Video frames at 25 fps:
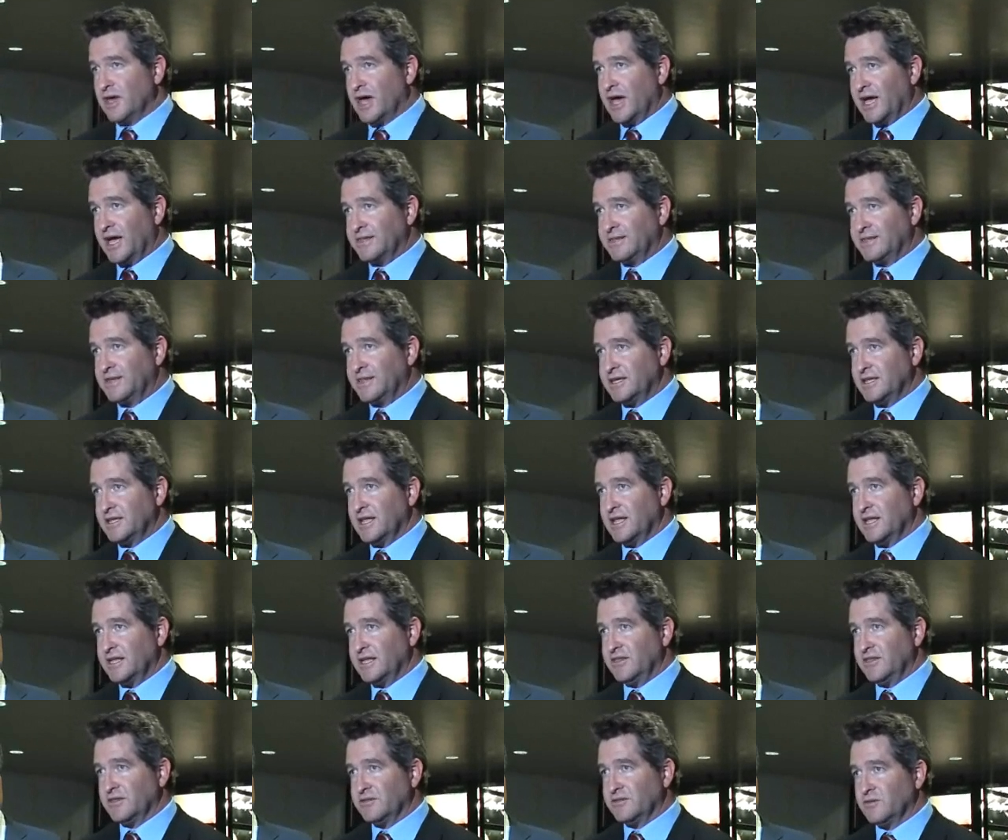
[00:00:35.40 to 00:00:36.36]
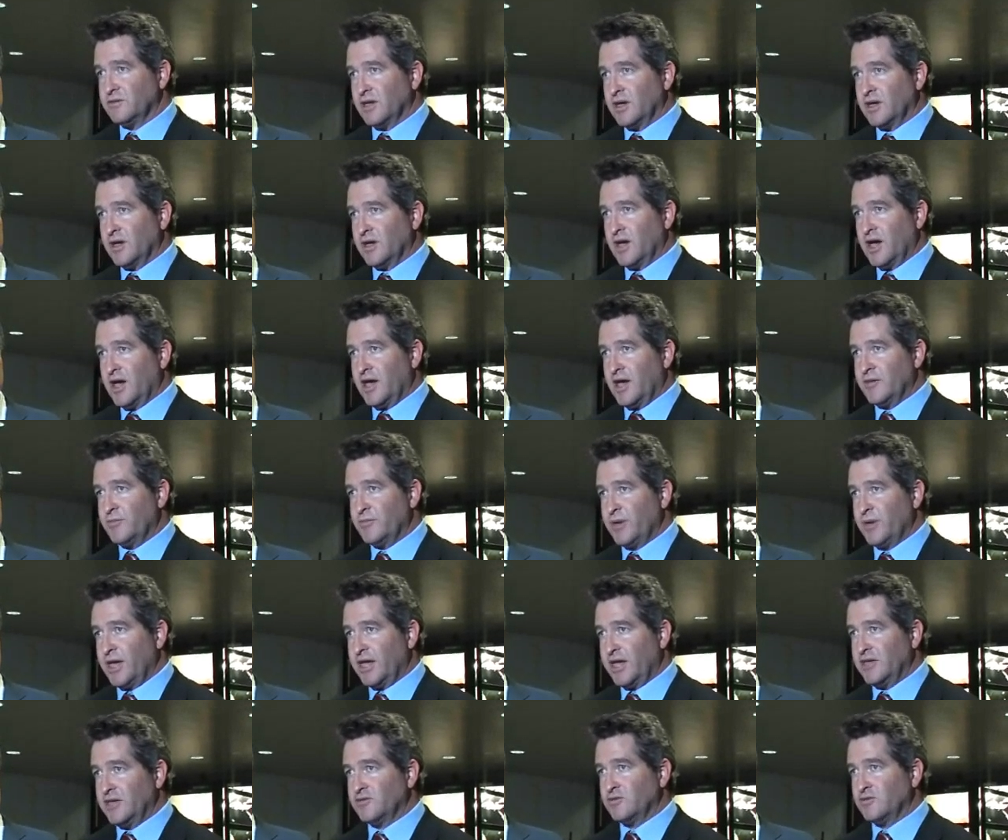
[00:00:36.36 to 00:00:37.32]
articulating that a
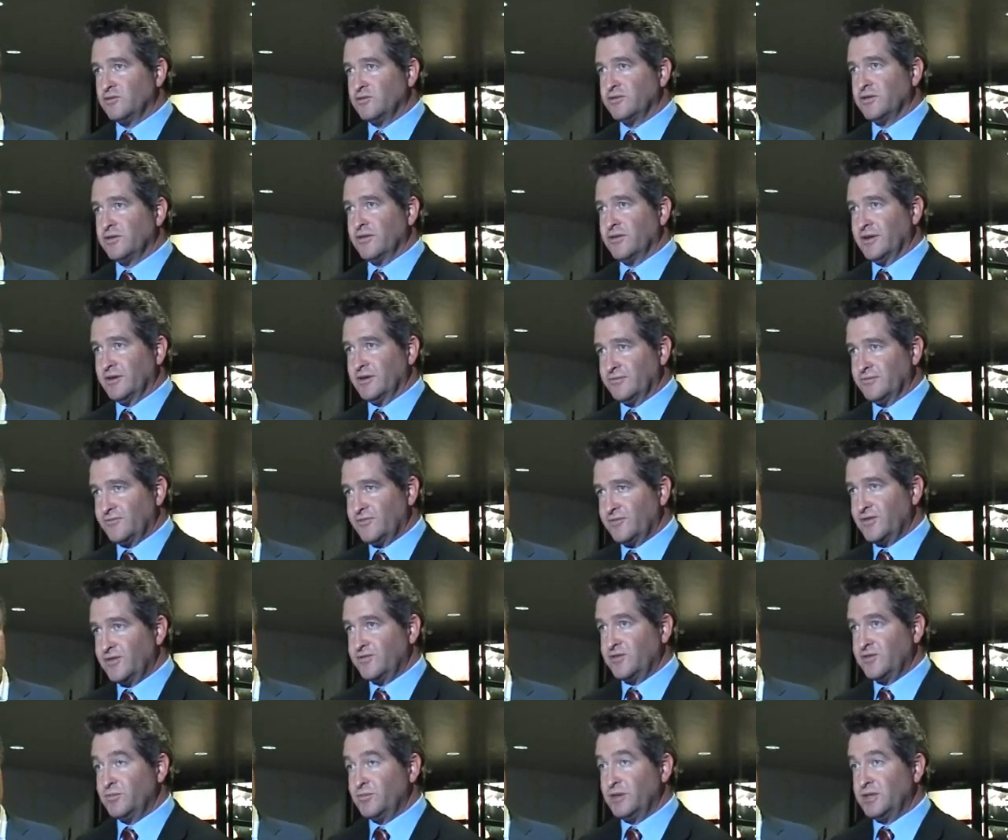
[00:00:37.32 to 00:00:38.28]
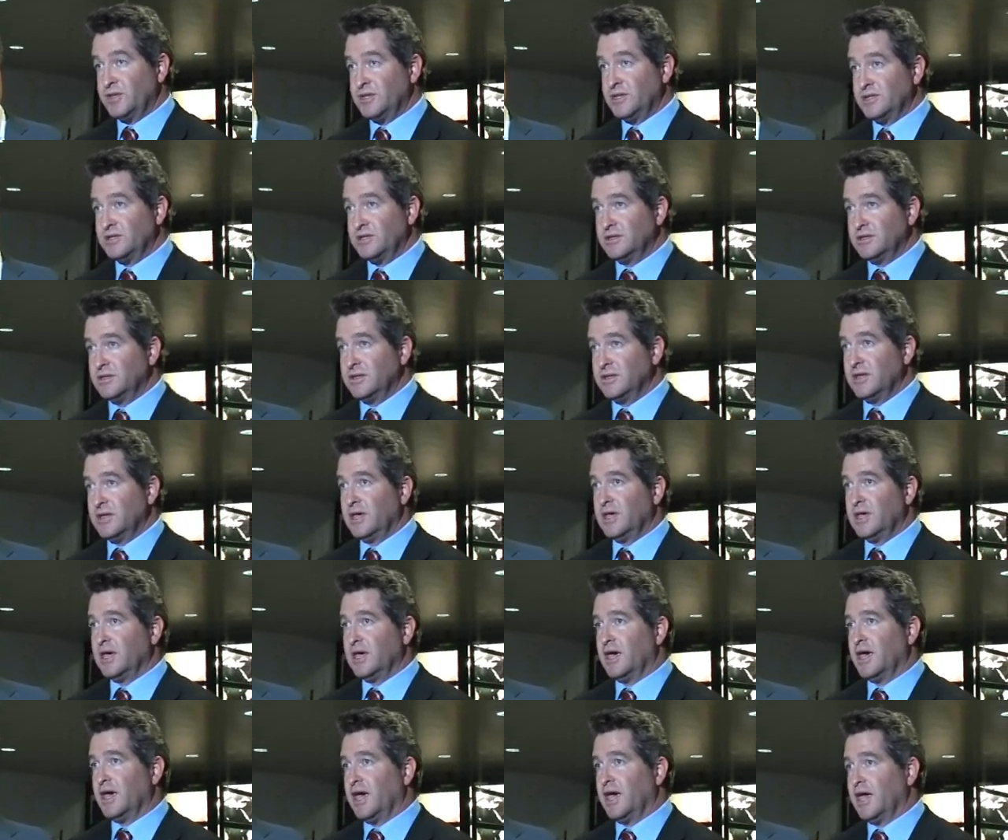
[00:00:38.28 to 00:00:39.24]
package was $50 billion
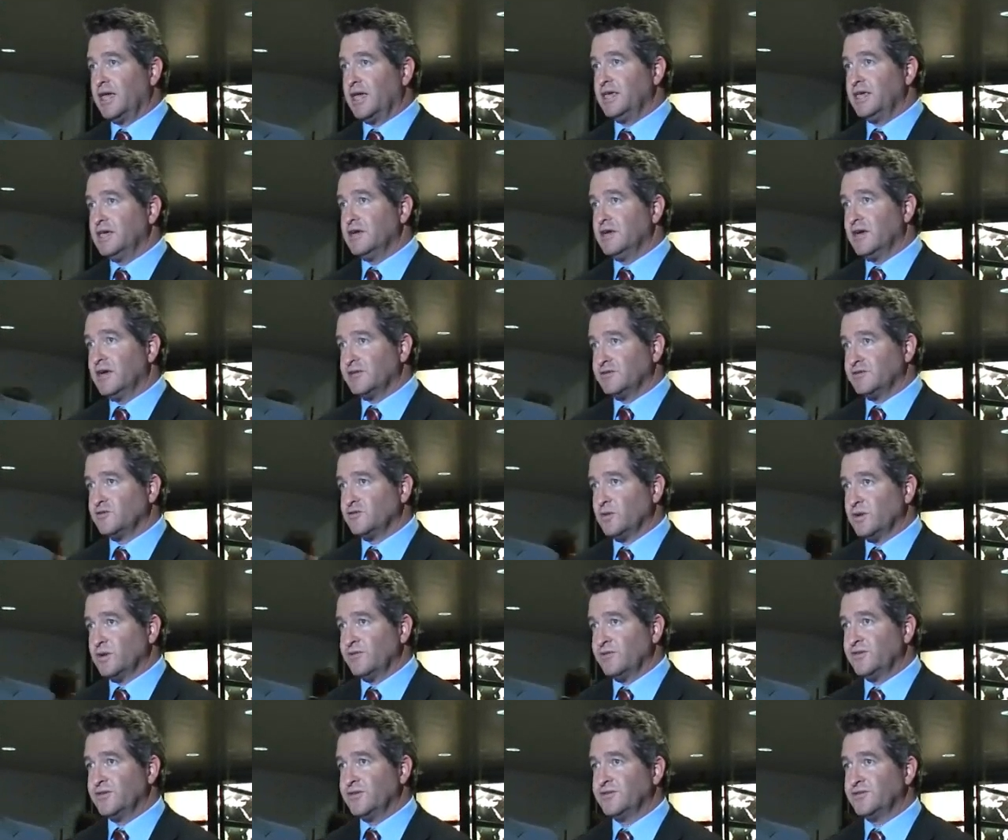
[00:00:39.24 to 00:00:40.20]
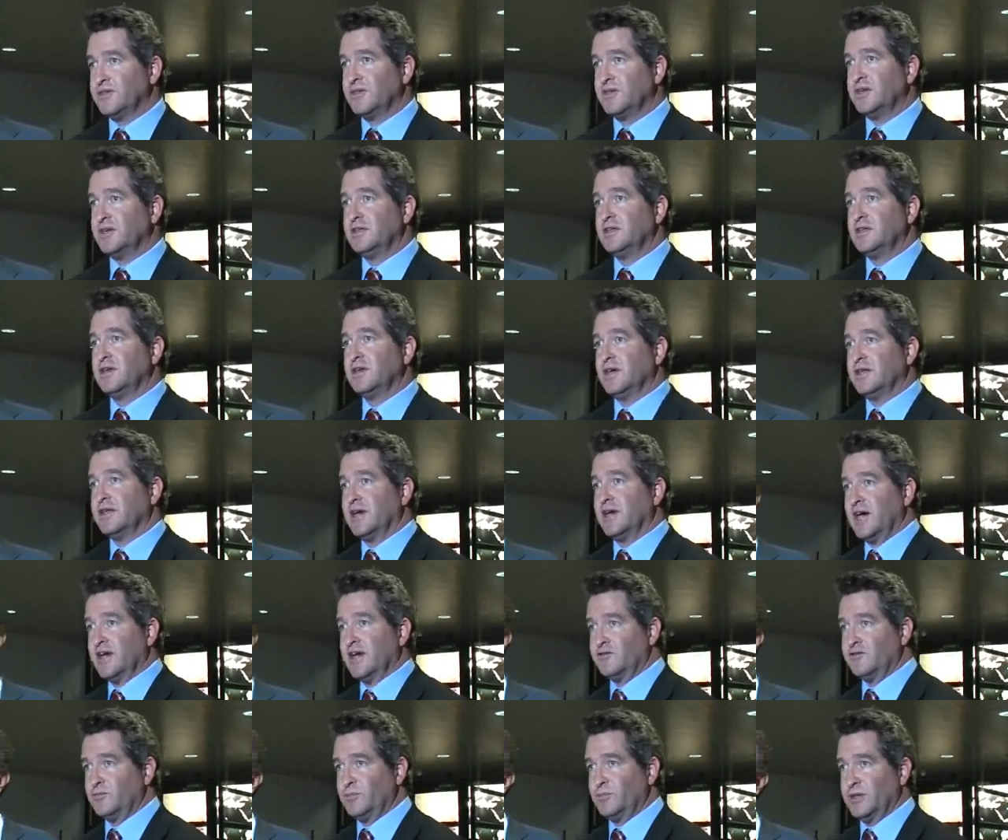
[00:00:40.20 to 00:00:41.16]
a year out to 2015 and
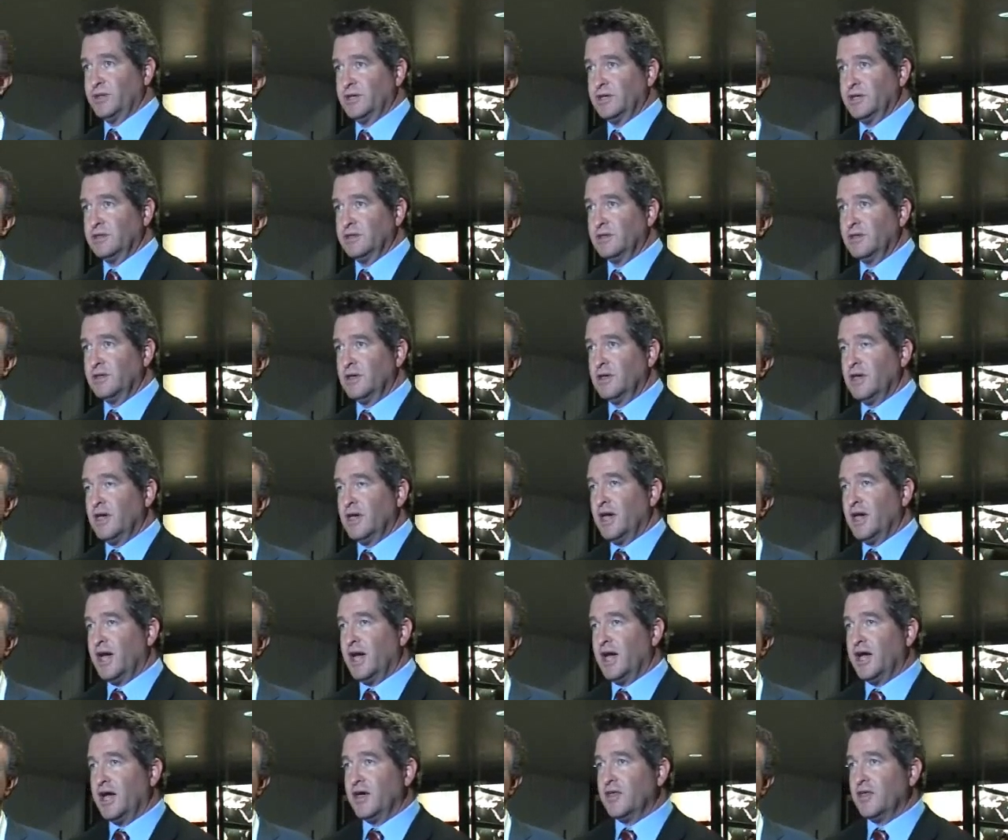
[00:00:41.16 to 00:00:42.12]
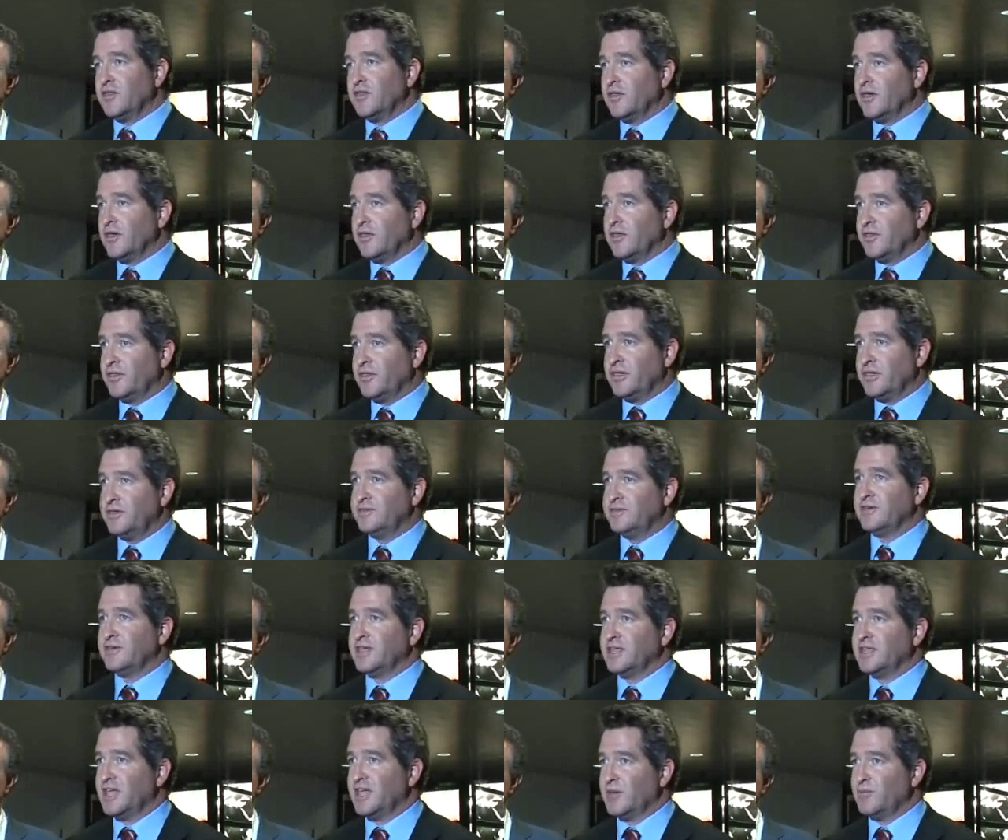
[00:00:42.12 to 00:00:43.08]
$100 billion.
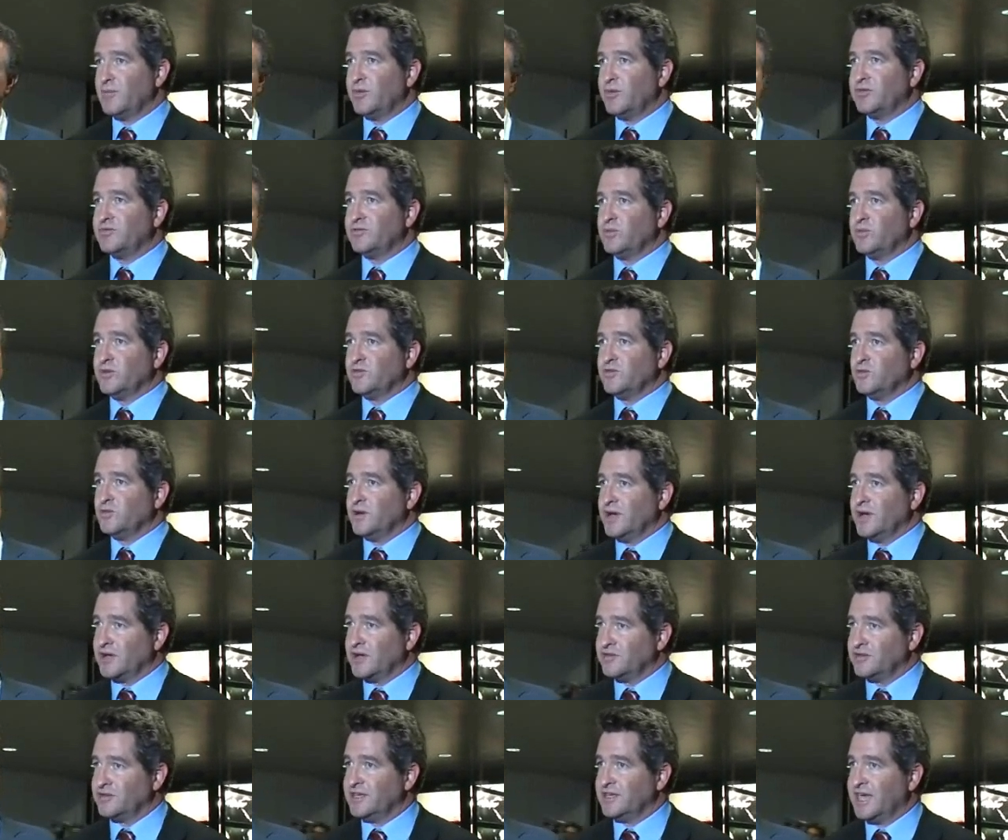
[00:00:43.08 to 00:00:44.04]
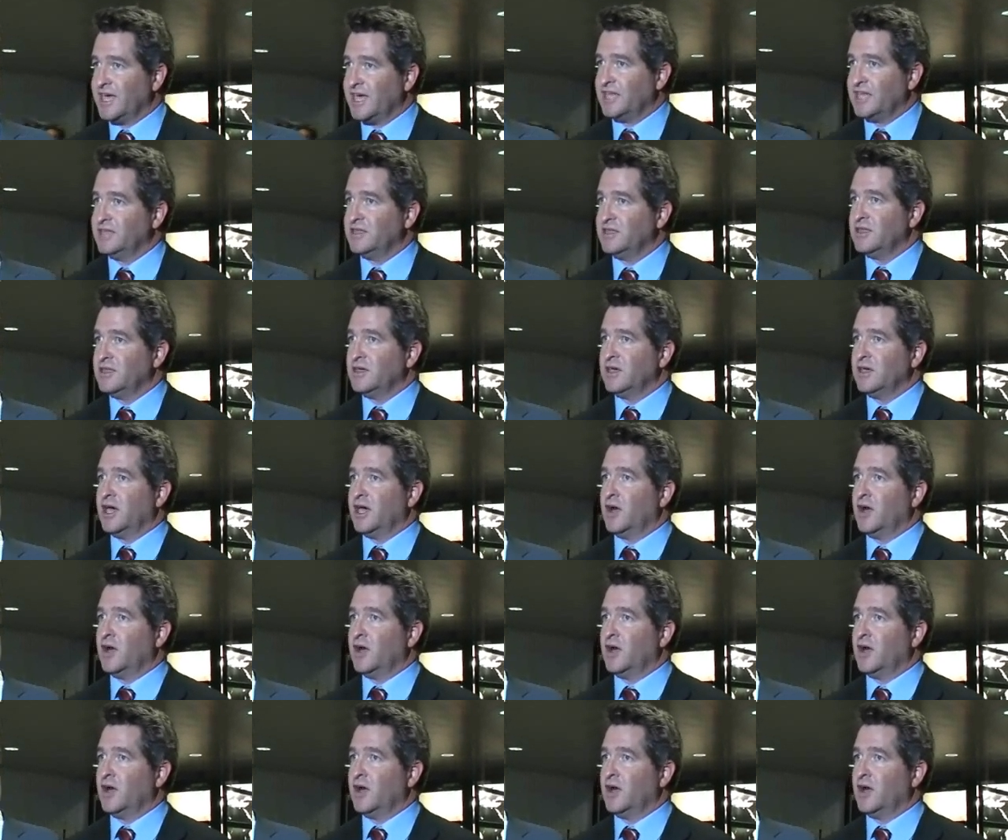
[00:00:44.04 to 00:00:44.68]
These are numbers which we actually can